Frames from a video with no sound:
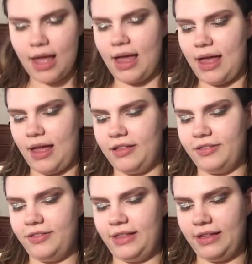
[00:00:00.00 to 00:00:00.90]

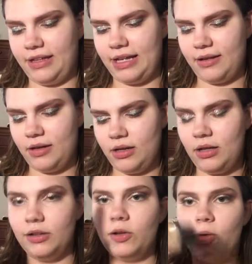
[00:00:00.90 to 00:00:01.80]
the
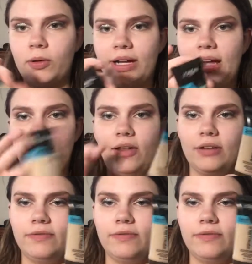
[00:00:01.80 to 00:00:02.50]
L'Oreal